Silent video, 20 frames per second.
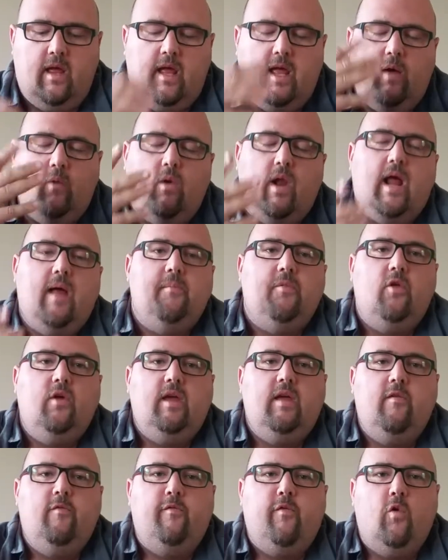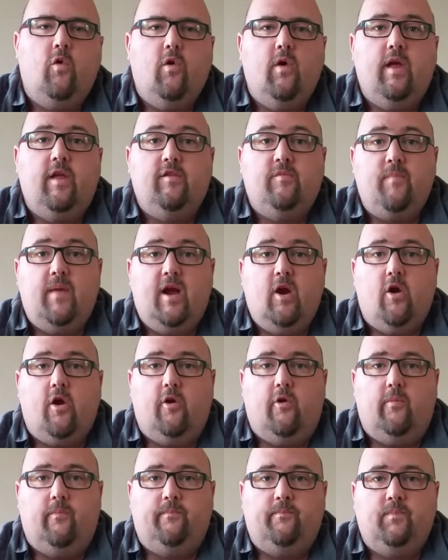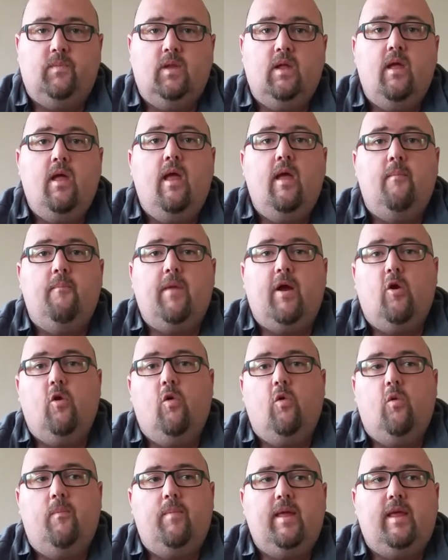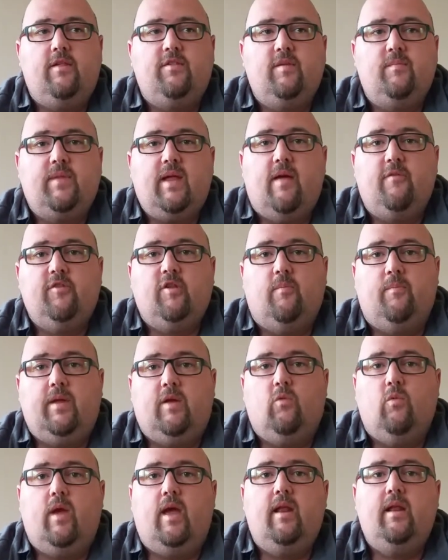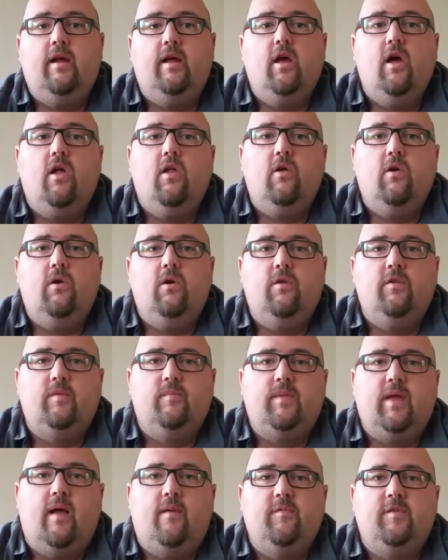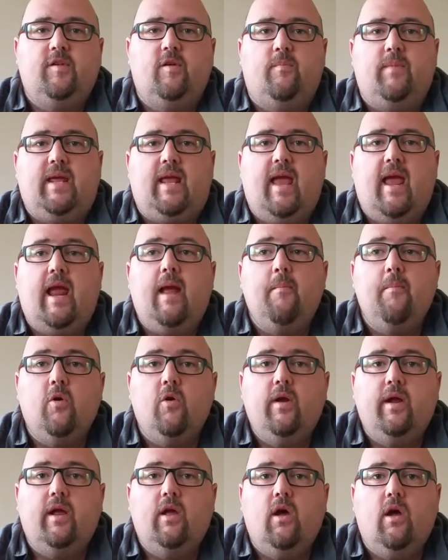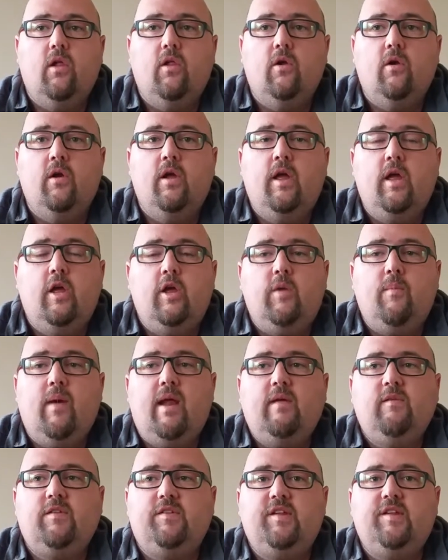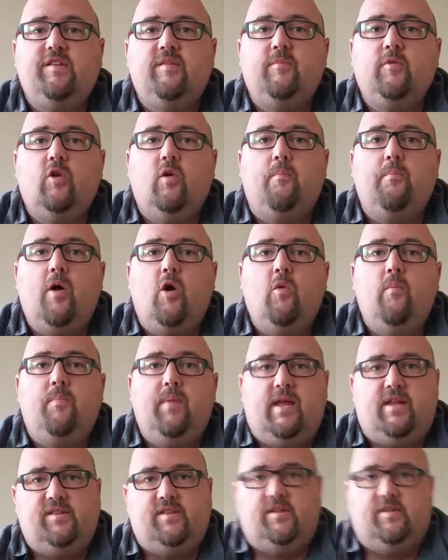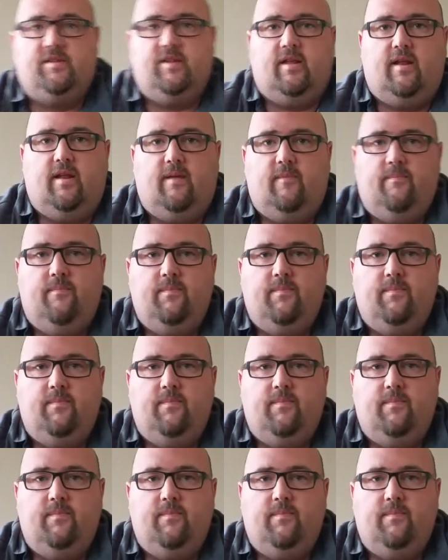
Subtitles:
And what I'm looking for is marrow. Marrow will be, sometimes it'll be red in color, sometimes it'll be amber in color. You might even see some little bone pieces in it.